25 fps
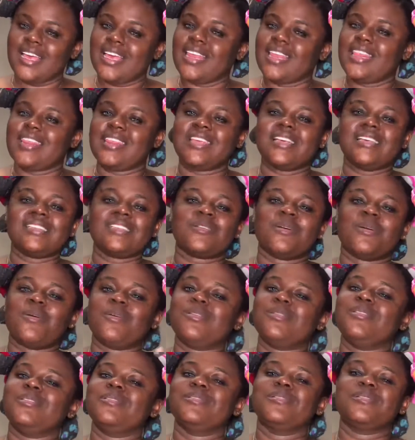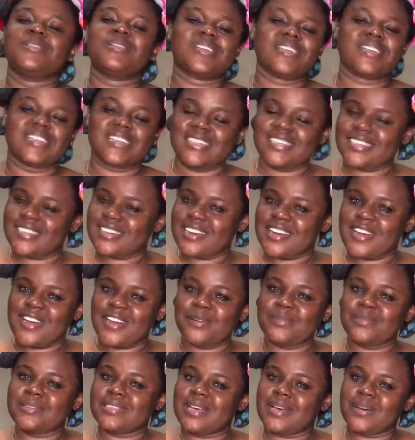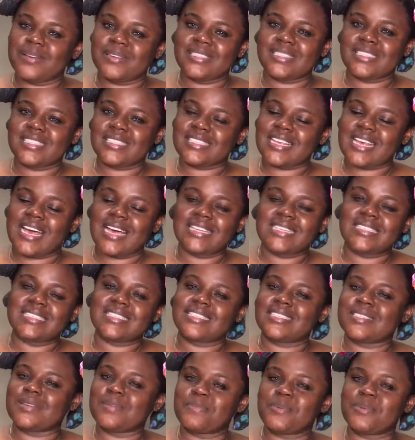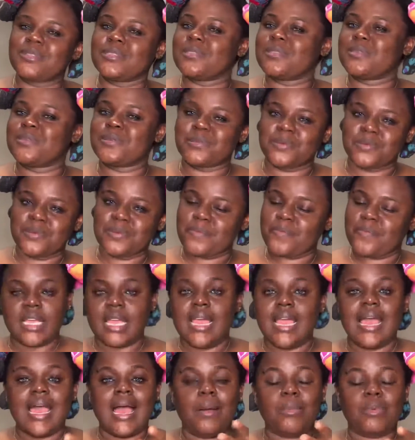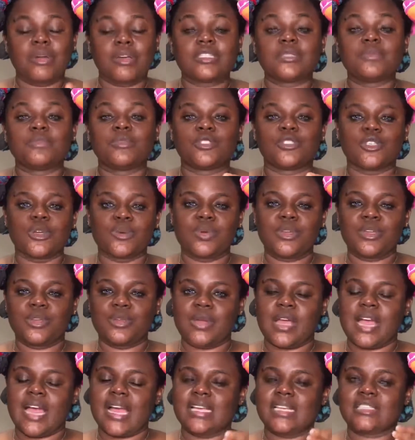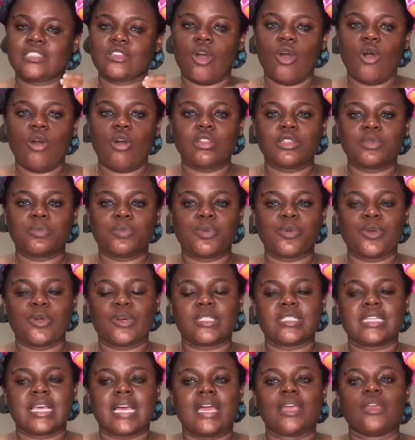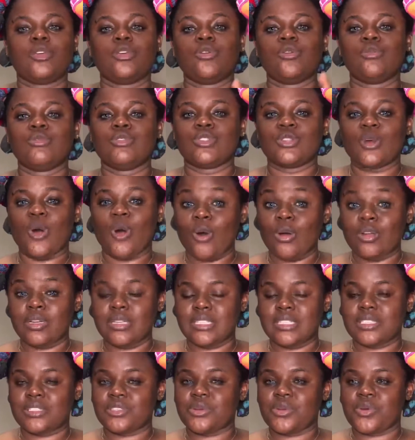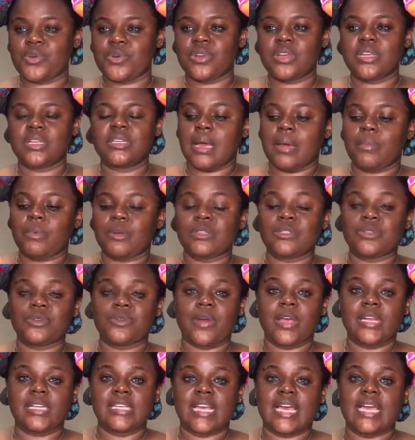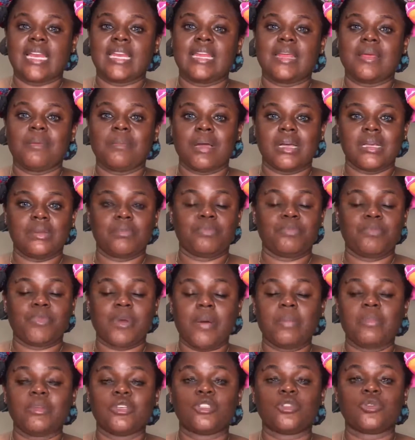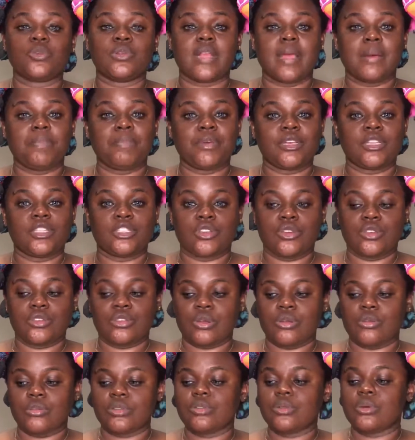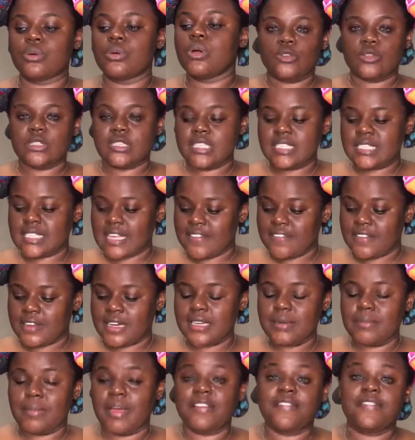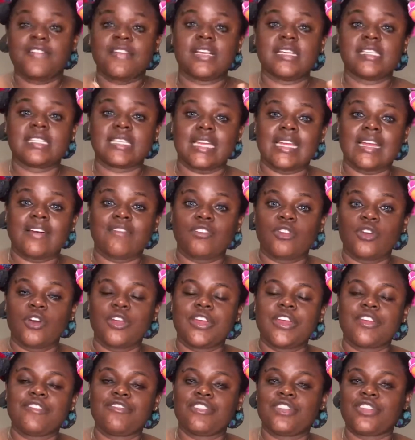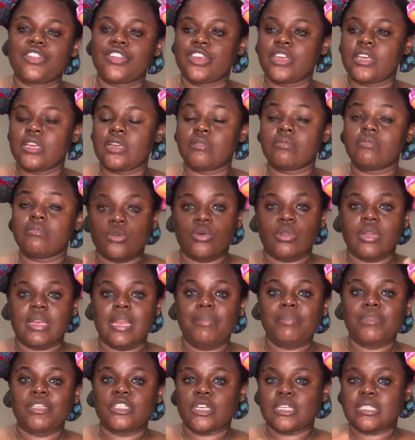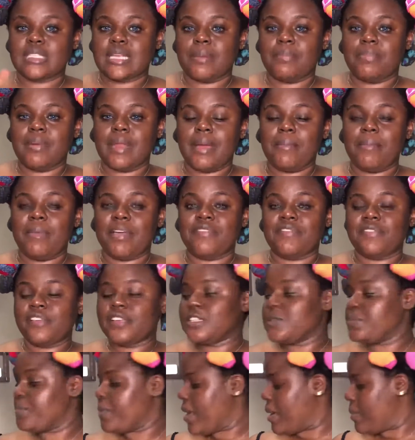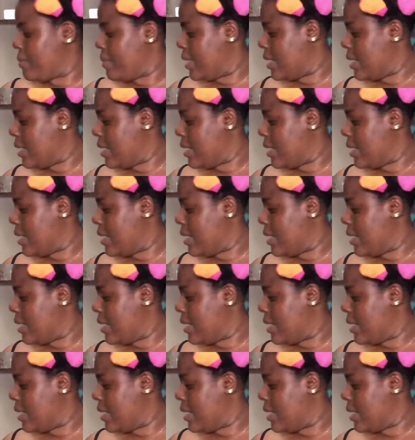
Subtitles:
this whole look comes out as it's supposed to. I'm going to be showing you guys all the products I use on the screen. I'm going to write their name and probably show their pictures also. Since I've cleaned my face and I've done everything, so let me just apply my face primer.